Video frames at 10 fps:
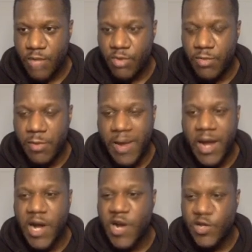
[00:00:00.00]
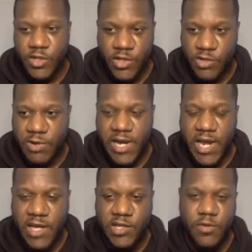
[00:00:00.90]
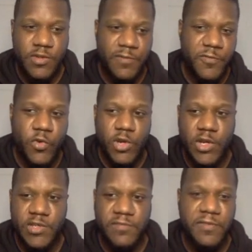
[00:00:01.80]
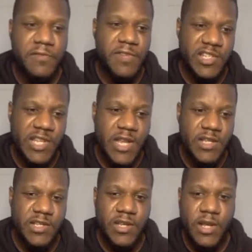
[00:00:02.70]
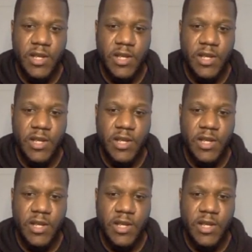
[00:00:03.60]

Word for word: probably about one hundred twenty X, going to four dollars and fifty cents.